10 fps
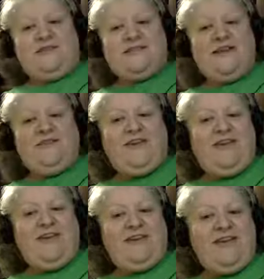stuff
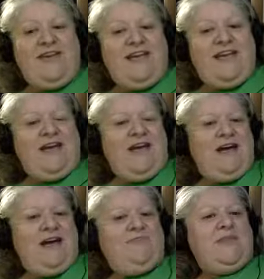here,
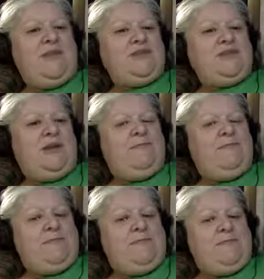it's
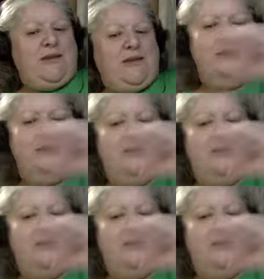got a